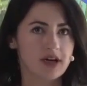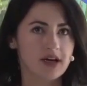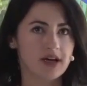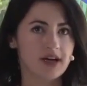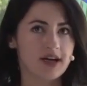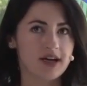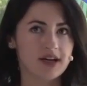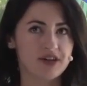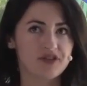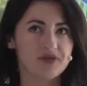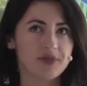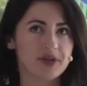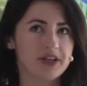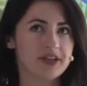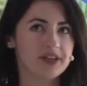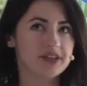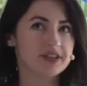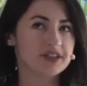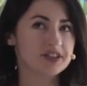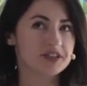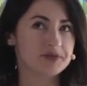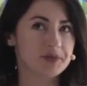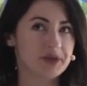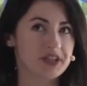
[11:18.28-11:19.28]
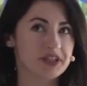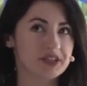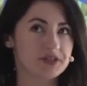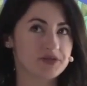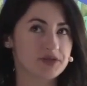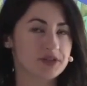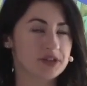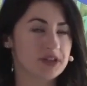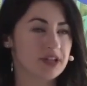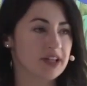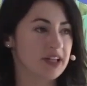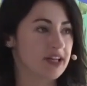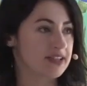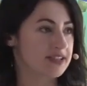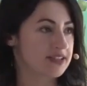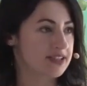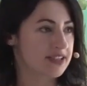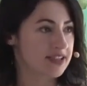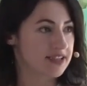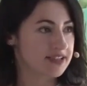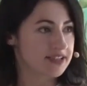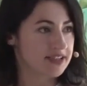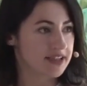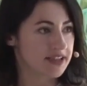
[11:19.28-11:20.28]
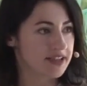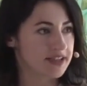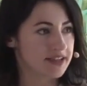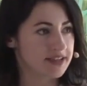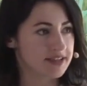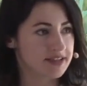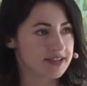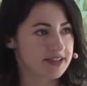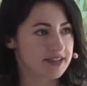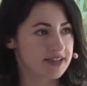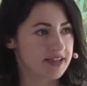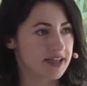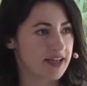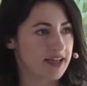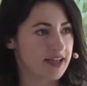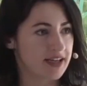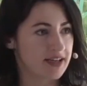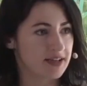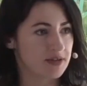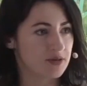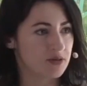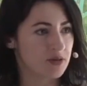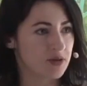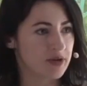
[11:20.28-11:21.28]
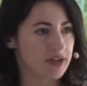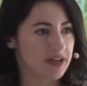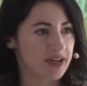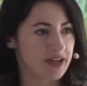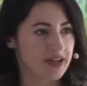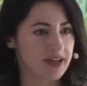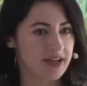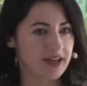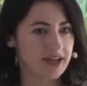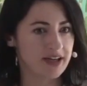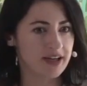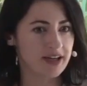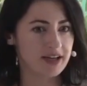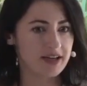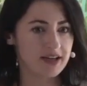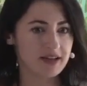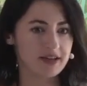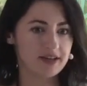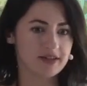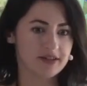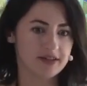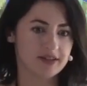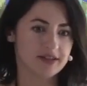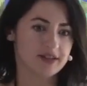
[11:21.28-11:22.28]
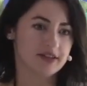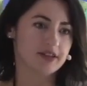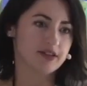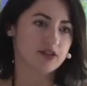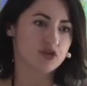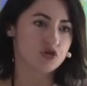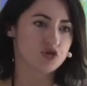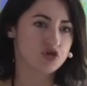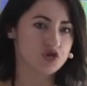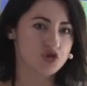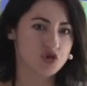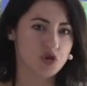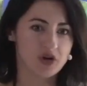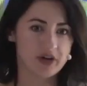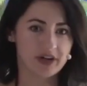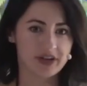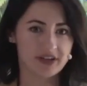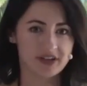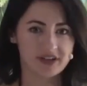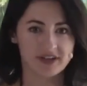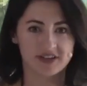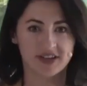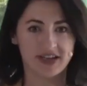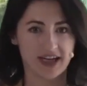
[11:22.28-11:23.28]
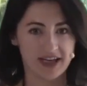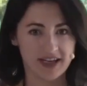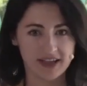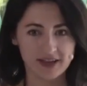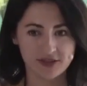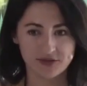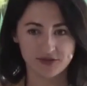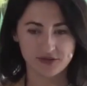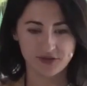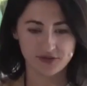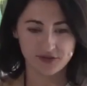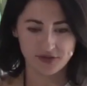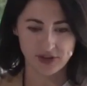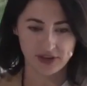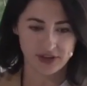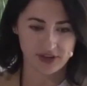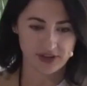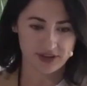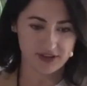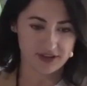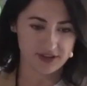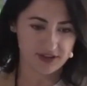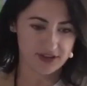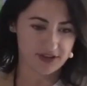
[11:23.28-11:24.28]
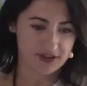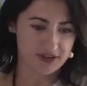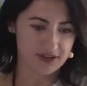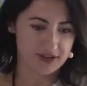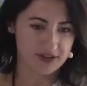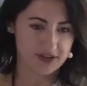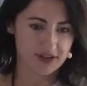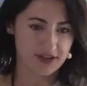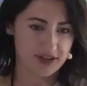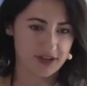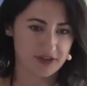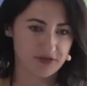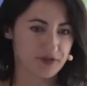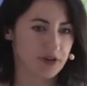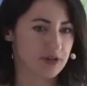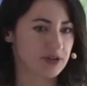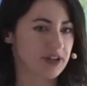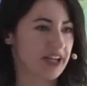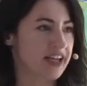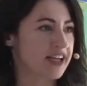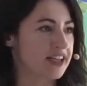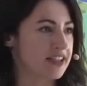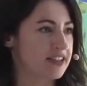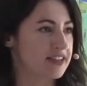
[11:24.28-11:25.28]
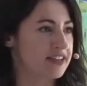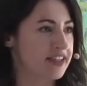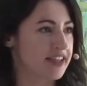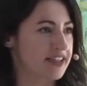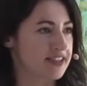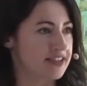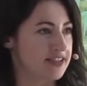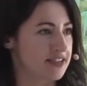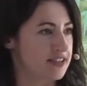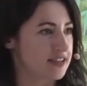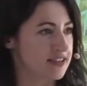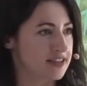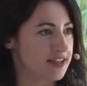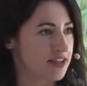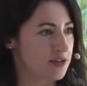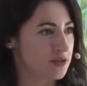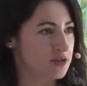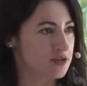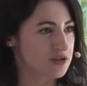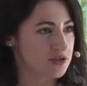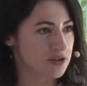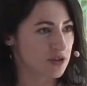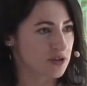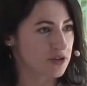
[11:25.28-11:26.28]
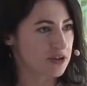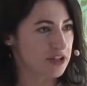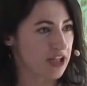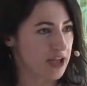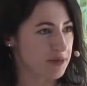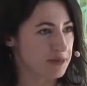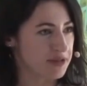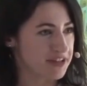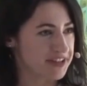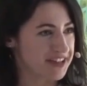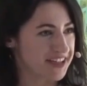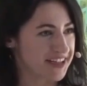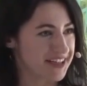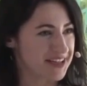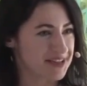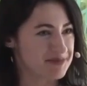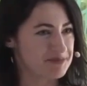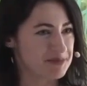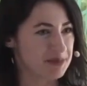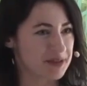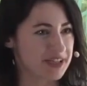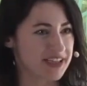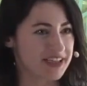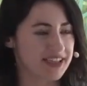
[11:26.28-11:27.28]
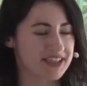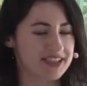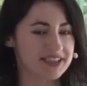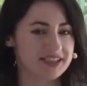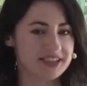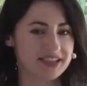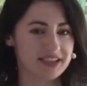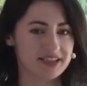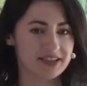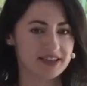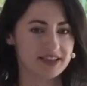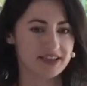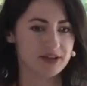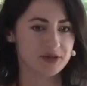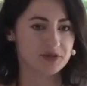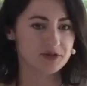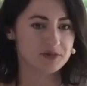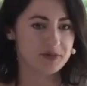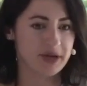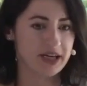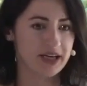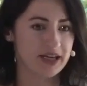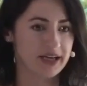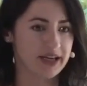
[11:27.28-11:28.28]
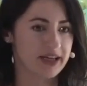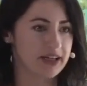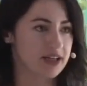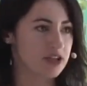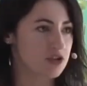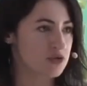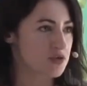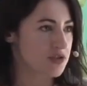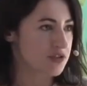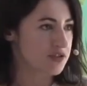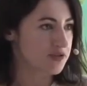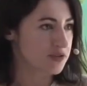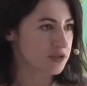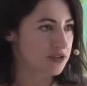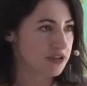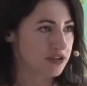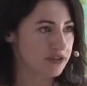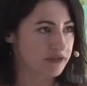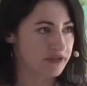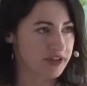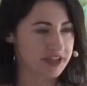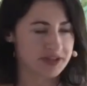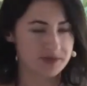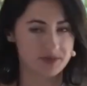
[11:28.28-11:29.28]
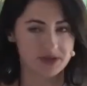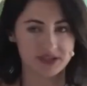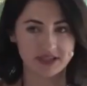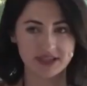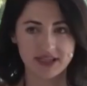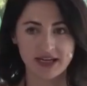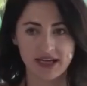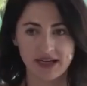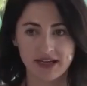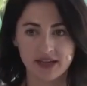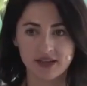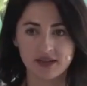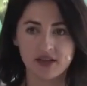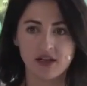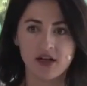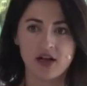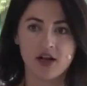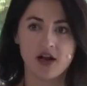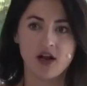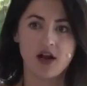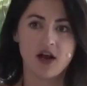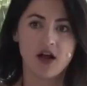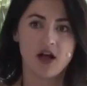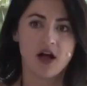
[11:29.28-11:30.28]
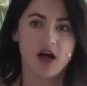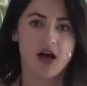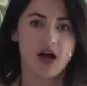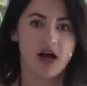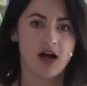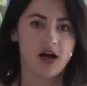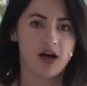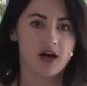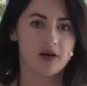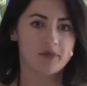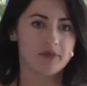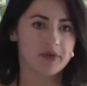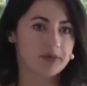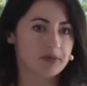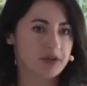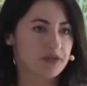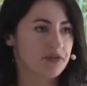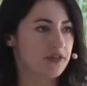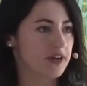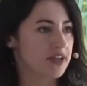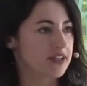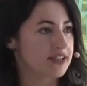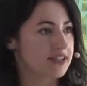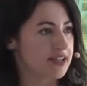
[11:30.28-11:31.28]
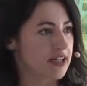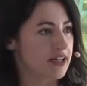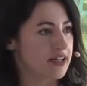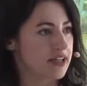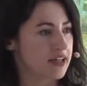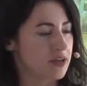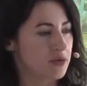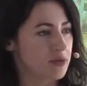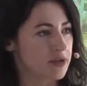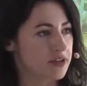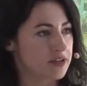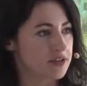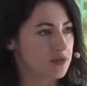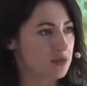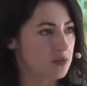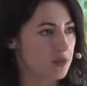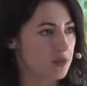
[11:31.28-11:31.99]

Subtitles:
I've been in the space for the last 6 years, and when I joined, kind of, it felt like a desert. There was no climate tech companies, and there was barely any interest from the investment side. Maybe first starting with,